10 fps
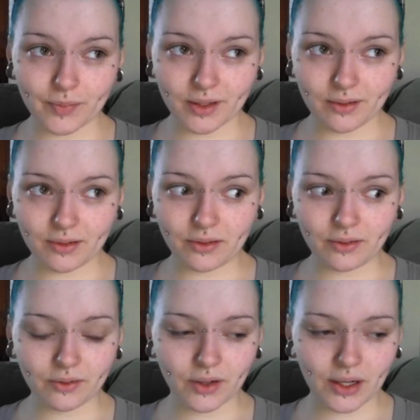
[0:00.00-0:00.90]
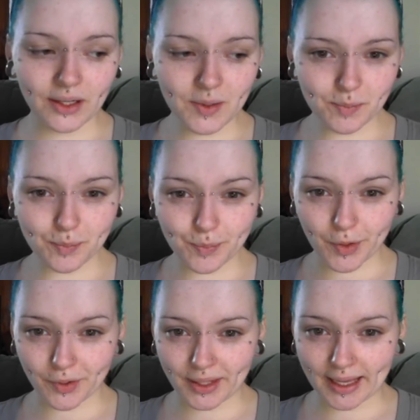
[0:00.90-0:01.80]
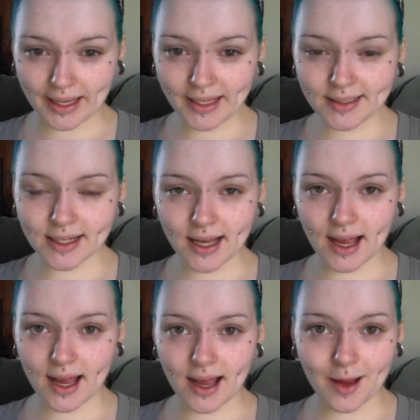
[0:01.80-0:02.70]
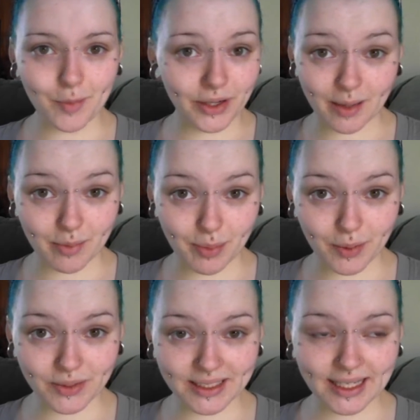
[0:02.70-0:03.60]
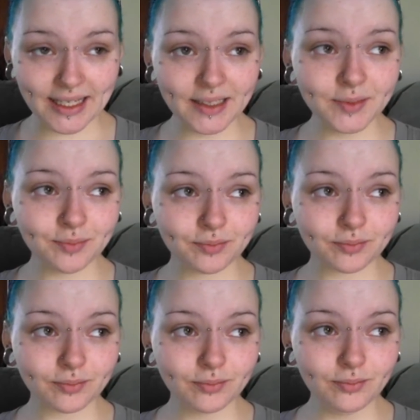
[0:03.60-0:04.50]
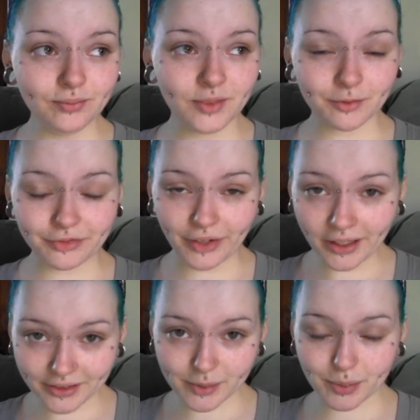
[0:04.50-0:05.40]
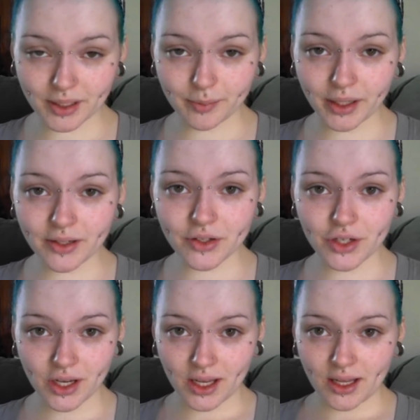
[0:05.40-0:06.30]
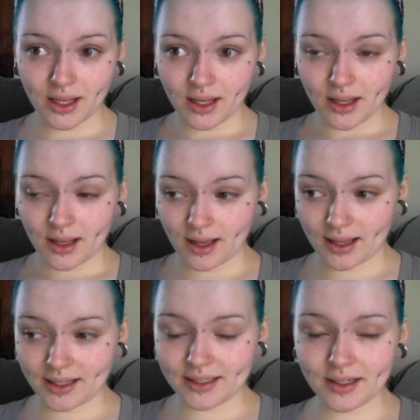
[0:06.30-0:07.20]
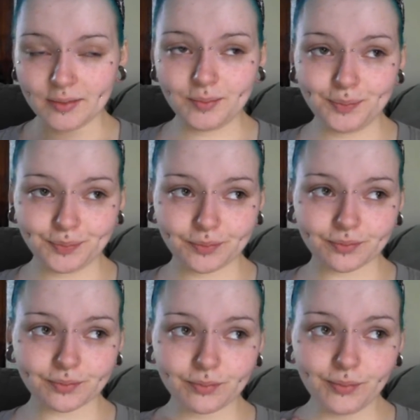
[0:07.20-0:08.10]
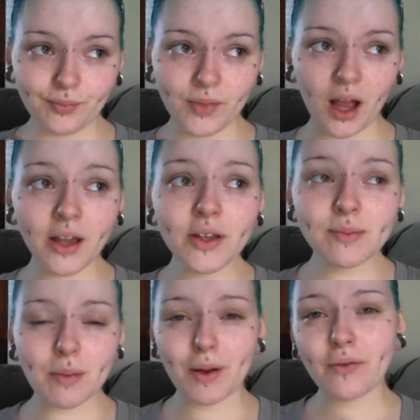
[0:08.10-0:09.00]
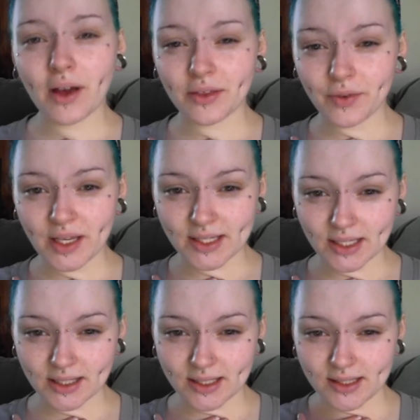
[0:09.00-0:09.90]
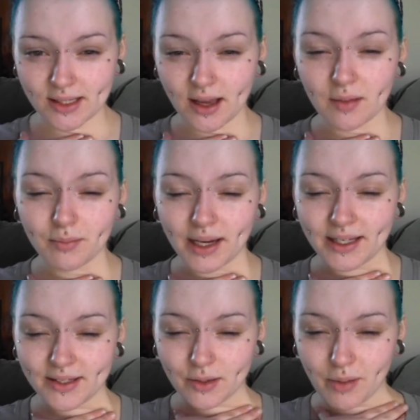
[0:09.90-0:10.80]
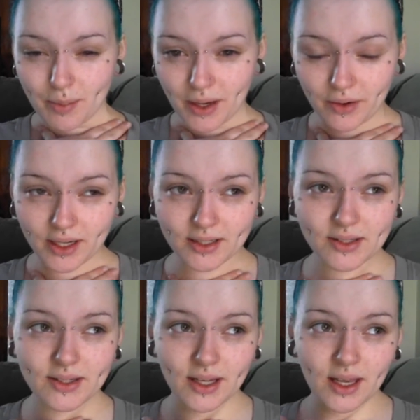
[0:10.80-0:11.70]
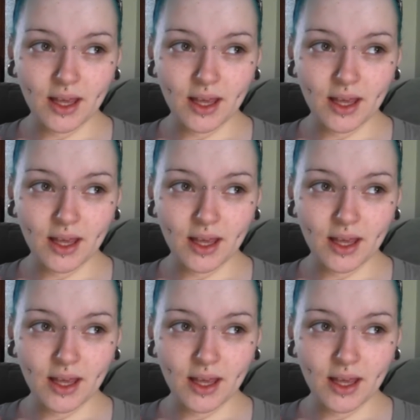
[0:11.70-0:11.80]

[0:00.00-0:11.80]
And I thought, right, okay, I'm not getting my pill today. I'm fucked pretty much. And I use my pill for other reasons, mainly to stop my periods.